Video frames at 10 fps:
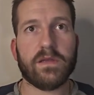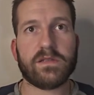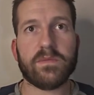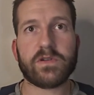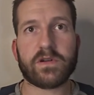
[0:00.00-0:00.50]

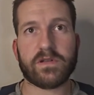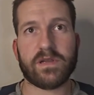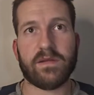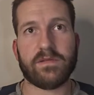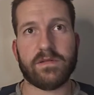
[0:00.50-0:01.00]
Some
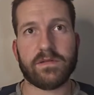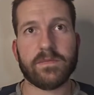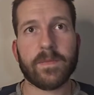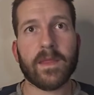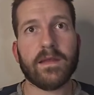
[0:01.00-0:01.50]
circumstances
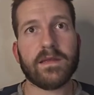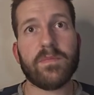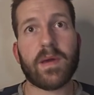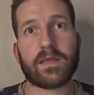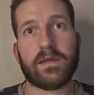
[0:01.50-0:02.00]
did
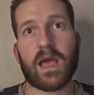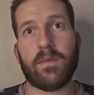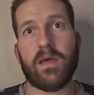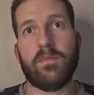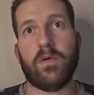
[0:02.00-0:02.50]
impact the
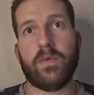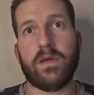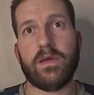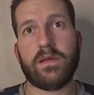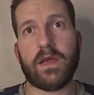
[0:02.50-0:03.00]
timeline, but
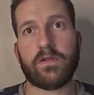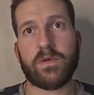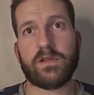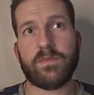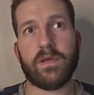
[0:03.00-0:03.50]
we take
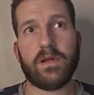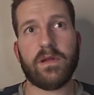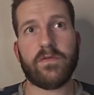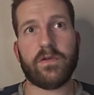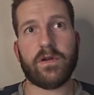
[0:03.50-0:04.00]

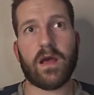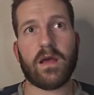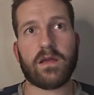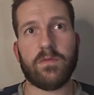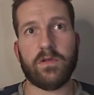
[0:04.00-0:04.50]
responsibility for
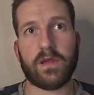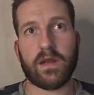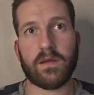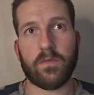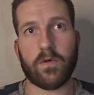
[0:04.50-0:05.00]
not
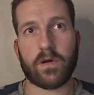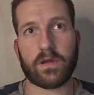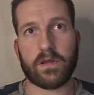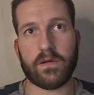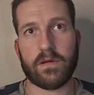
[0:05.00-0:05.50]
communicating more
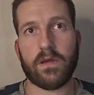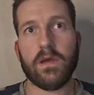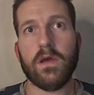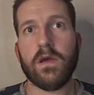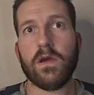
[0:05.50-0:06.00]
clearly.
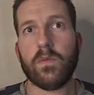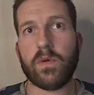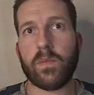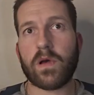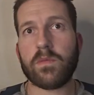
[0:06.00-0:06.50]

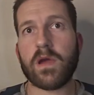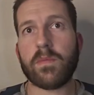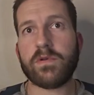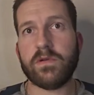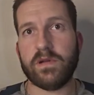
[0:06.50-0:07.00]
We welcome the
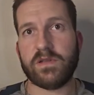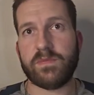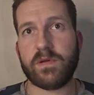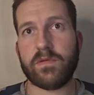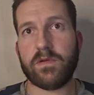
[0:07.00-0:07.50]
opportunity to
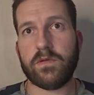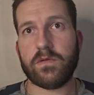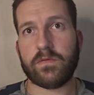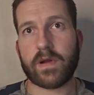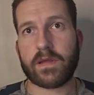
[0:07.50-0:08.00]
speak with you
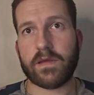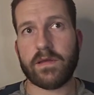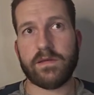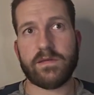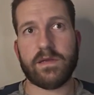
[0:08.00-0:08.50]

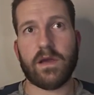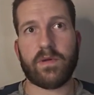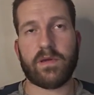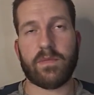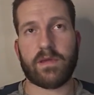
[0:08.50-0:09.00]
directly and see how
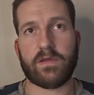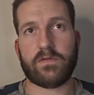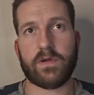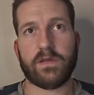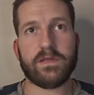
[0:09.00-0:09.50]
we can make this right.